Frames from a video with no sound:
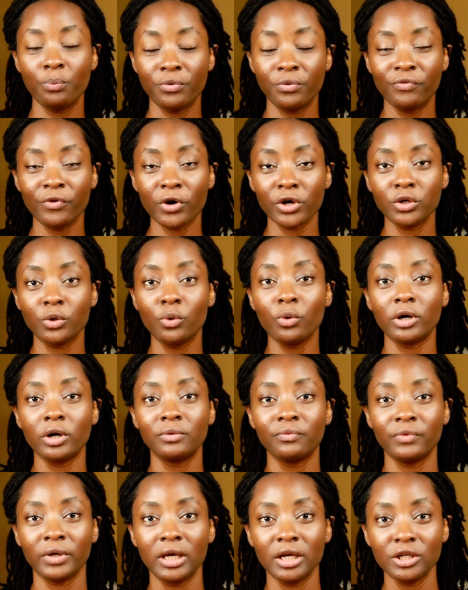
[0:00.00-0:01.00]
before you go
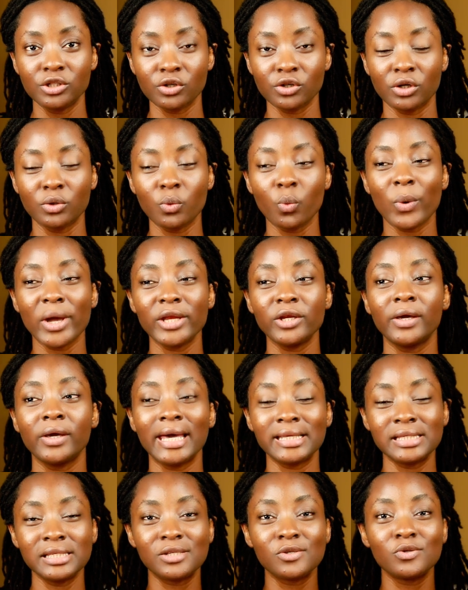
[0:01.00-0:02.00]
on vacation, when you
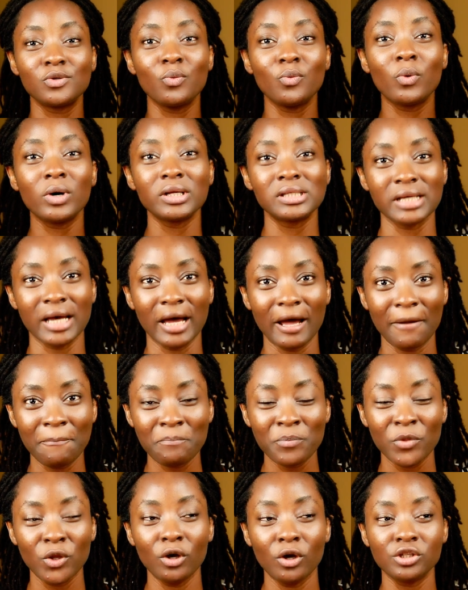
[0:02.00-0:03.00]
get into the water,
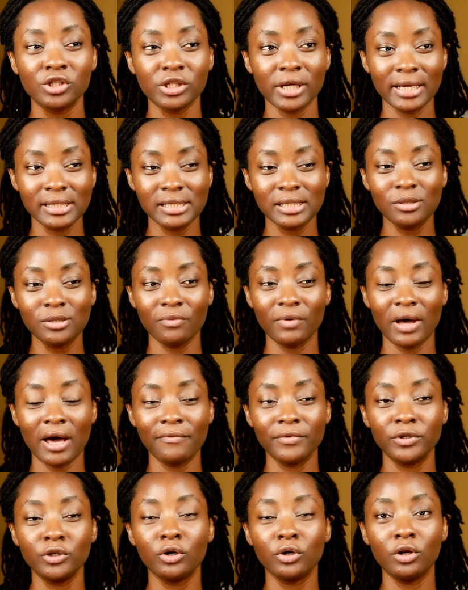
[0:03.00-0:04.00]
your chances of
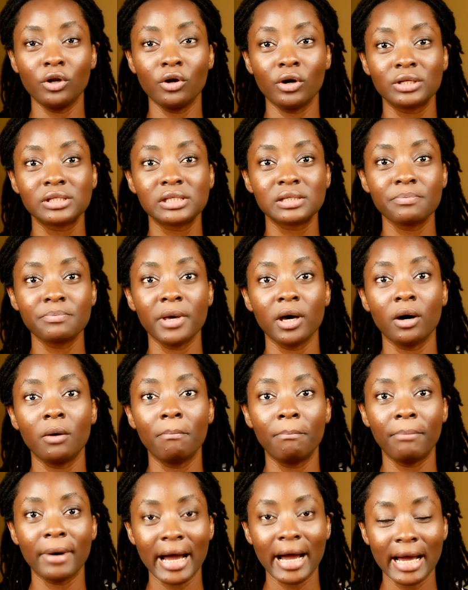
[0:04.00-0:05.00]
having your locks
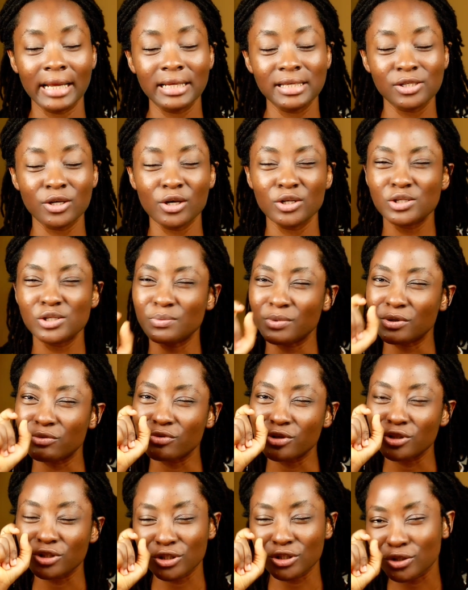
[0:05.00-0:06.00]
smell bad is going to be
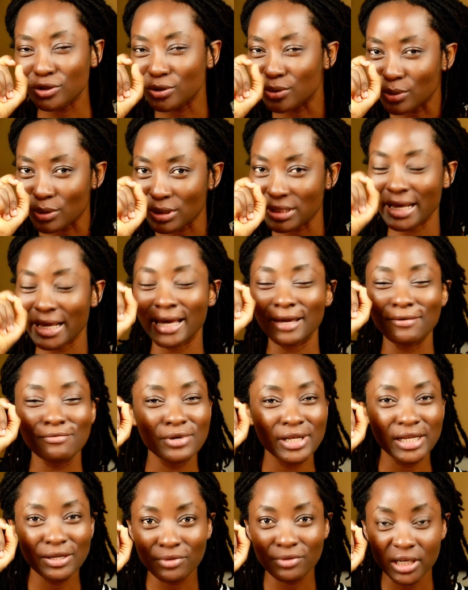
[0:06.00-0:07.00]
reduced, like
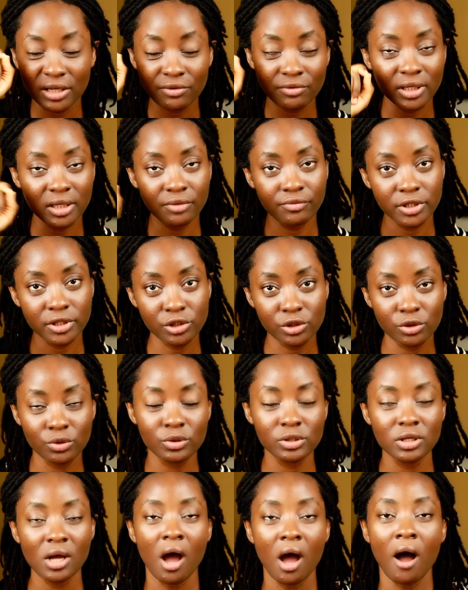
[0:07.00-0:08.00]
really
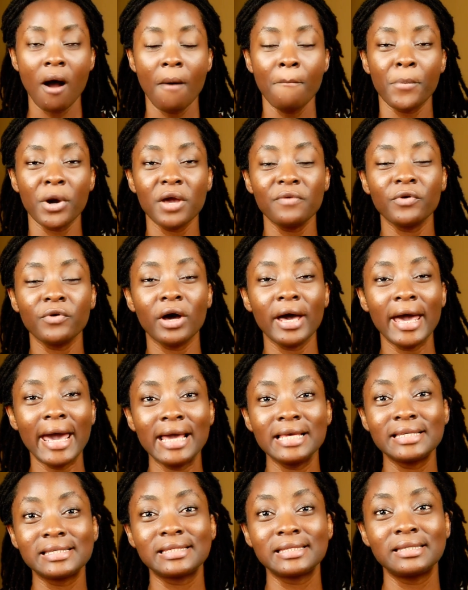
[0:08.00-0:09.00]
reduced. But if your
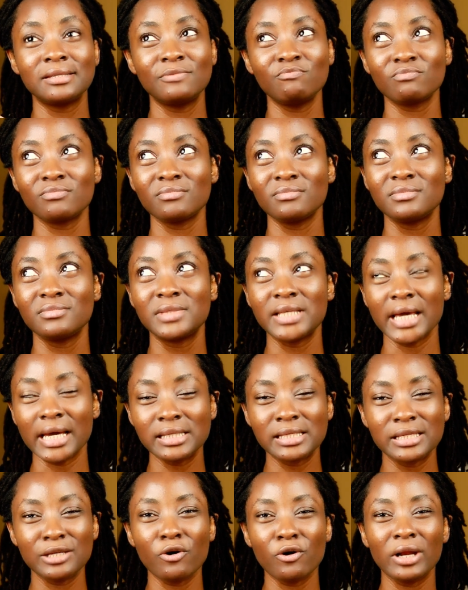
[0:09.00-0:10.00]
hair is
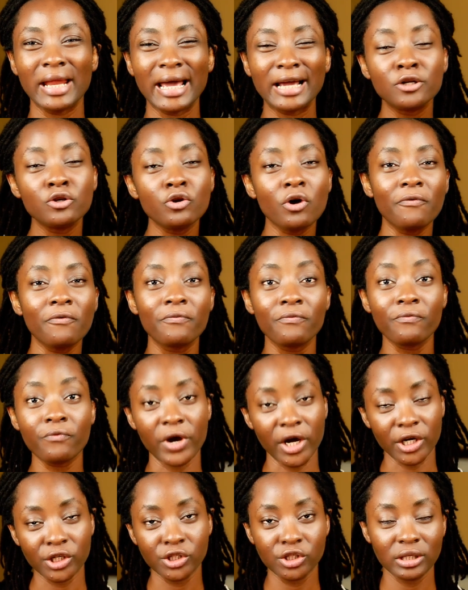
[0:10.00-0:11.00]
dirty or like not
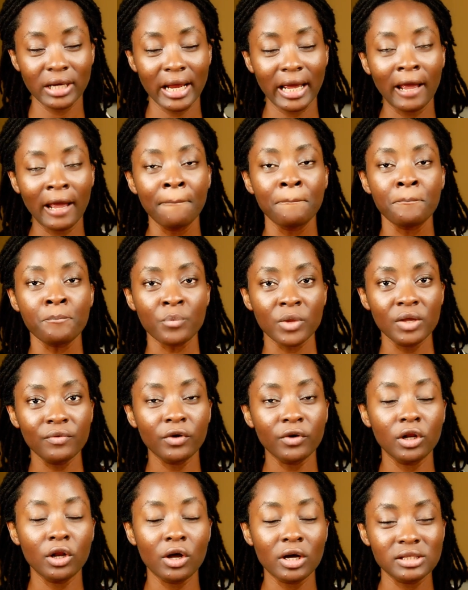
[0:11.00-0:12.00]
fresh, like
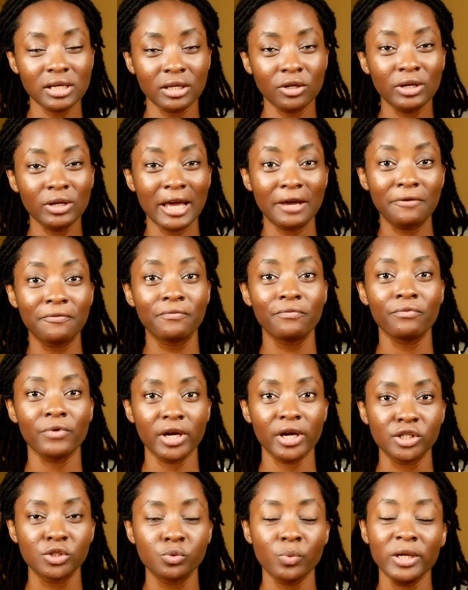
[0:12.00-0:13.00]
if your locks are not like
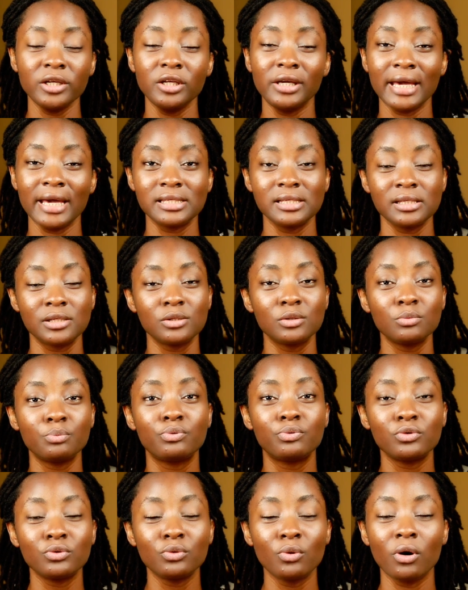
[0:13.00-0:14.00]
fresh, when you get into the
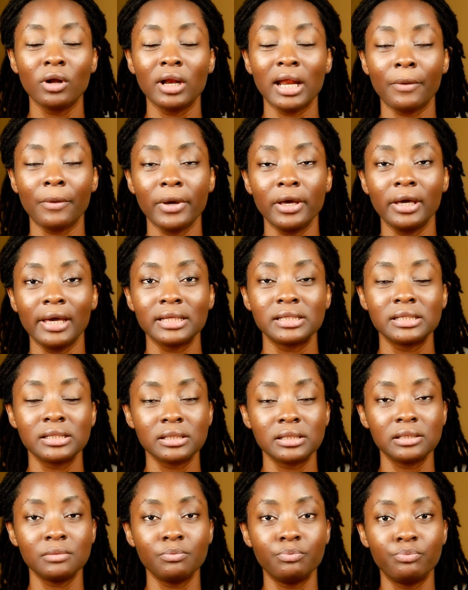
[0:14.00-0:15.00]
pool or like when you get into